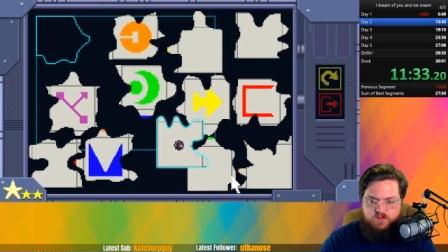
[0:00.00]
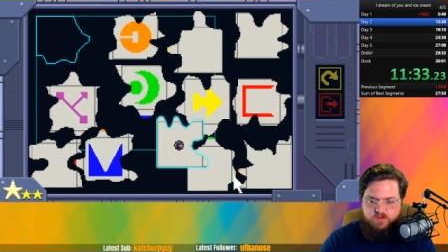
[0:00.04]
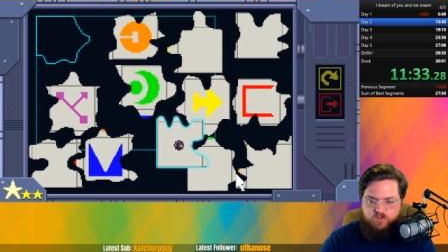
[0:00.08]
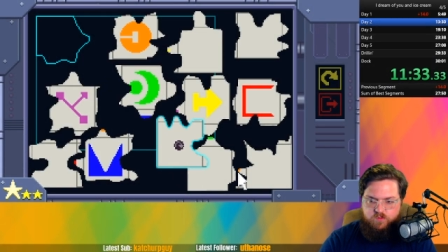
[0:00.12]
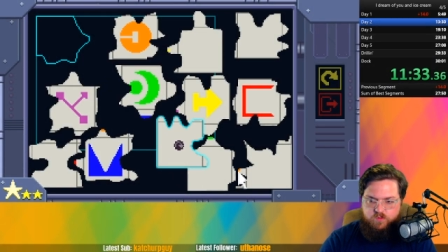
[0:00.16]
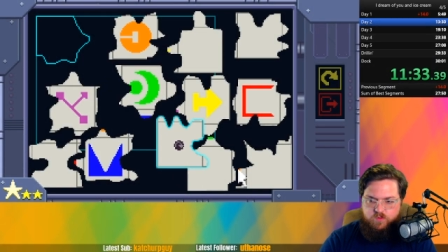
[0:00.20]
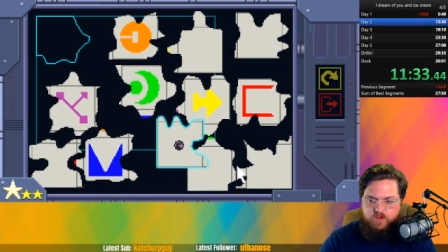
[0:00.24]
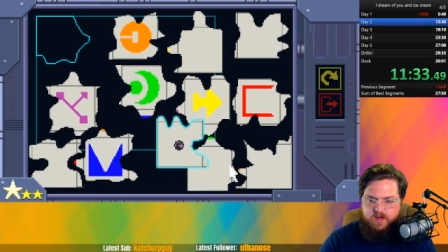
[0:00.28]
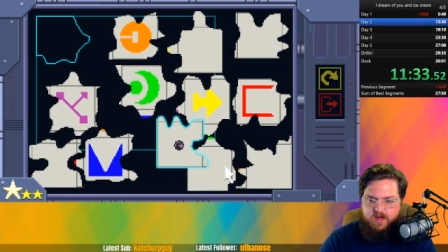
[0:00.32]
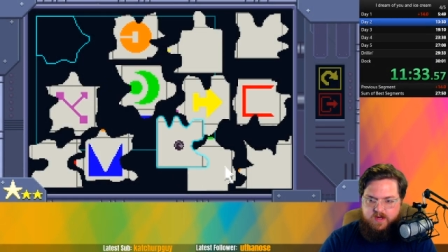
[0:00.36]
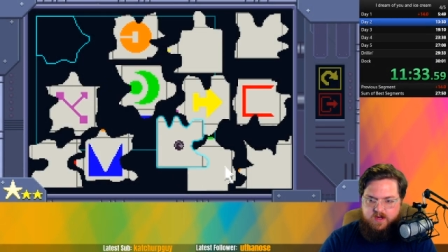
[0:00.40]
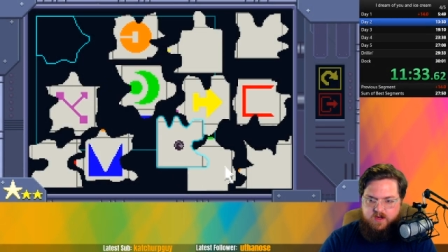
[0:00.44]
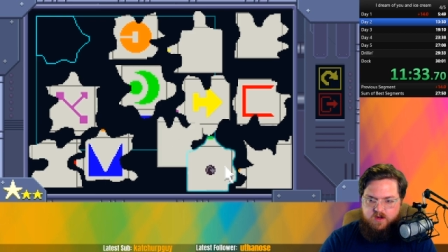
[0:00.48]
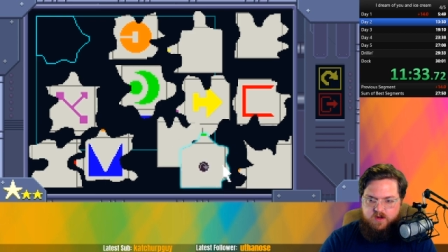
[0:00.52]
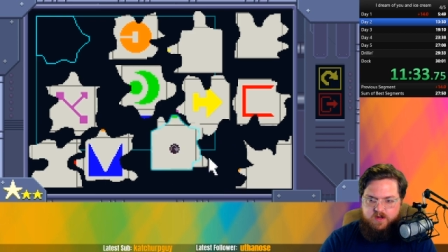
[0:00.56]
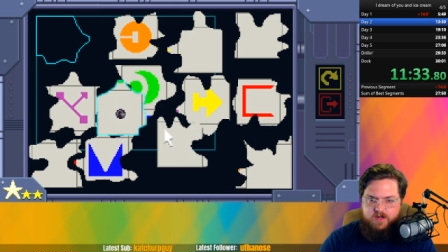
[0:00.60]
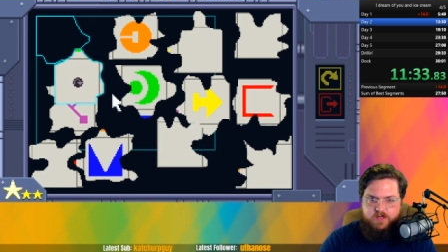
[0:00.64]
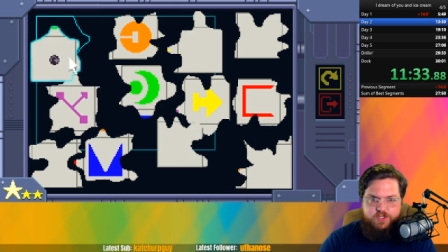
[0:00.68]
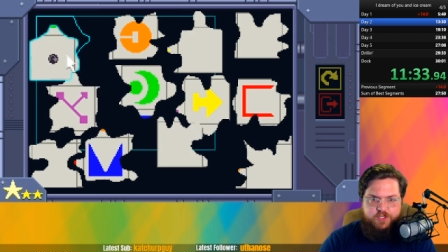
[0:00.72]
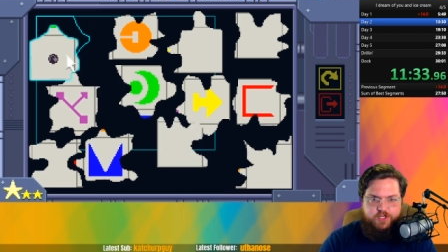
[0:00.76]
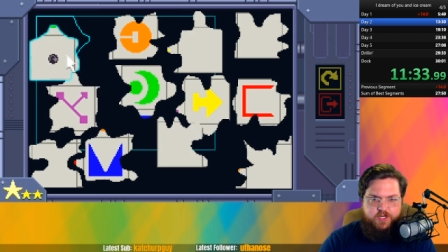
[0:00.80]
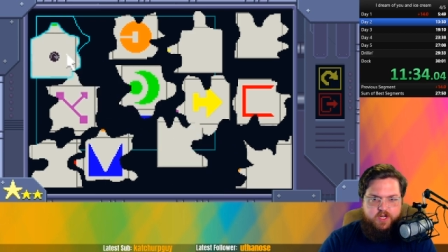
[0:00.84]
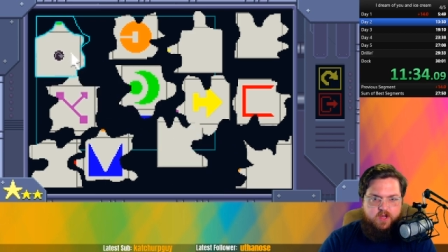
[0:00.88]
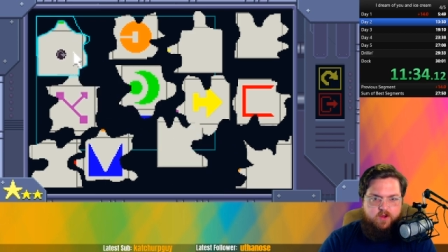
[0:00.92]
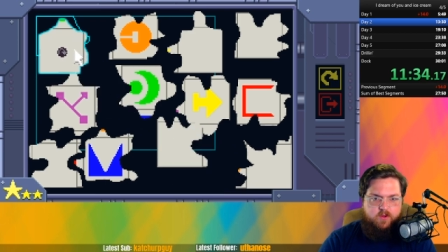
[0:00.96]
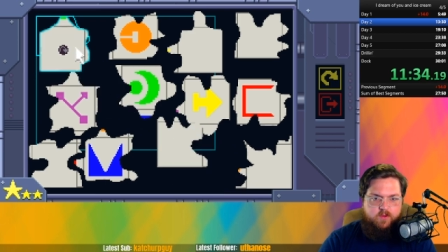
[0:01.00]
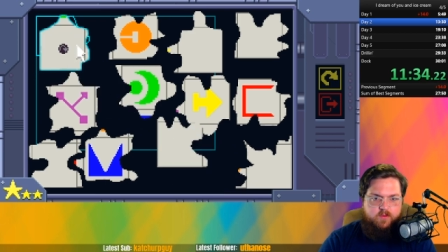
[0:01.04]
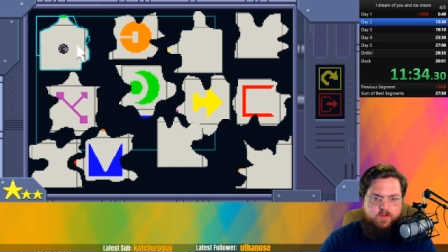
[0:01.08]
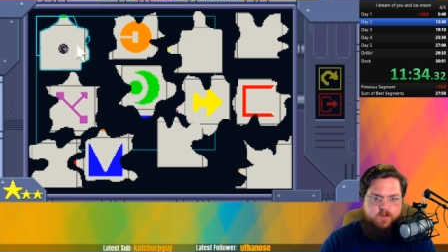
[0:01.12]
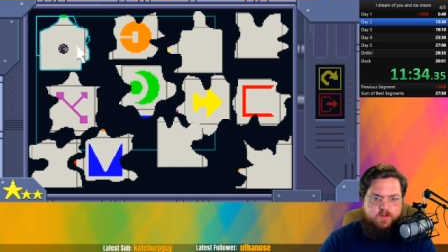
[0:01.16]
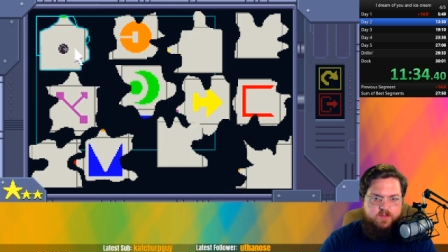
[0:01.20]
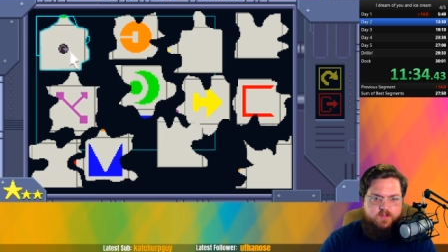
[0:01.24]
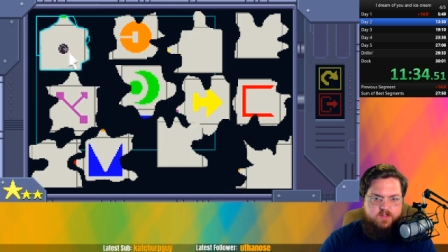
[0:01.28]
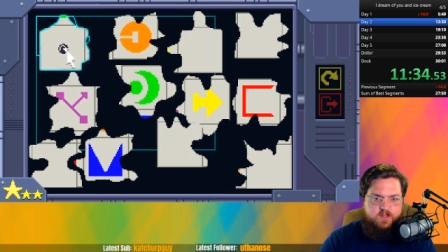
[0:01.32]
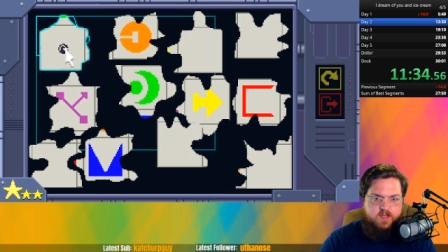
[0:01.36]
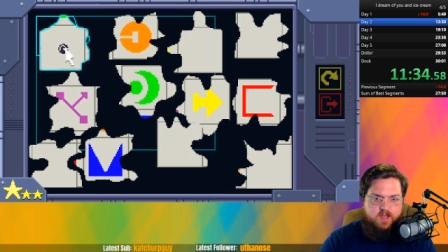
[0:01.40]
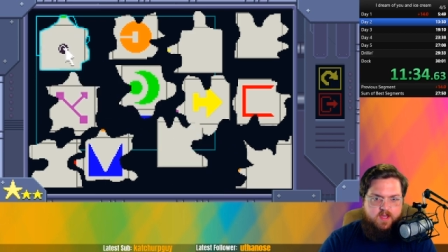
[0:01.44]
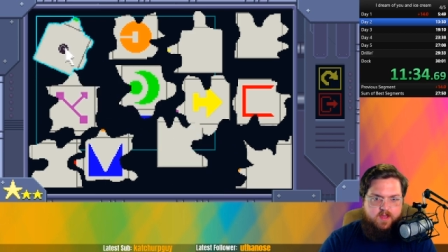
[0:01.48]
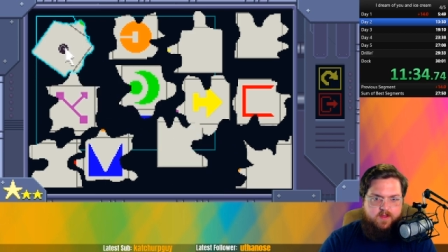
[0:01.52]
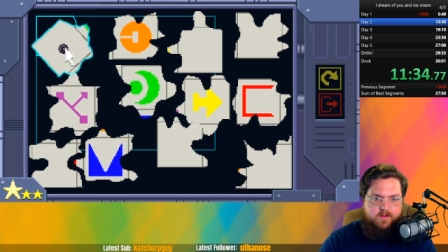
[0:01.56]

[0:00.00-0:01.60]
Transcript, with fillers: Where did you go? This guy.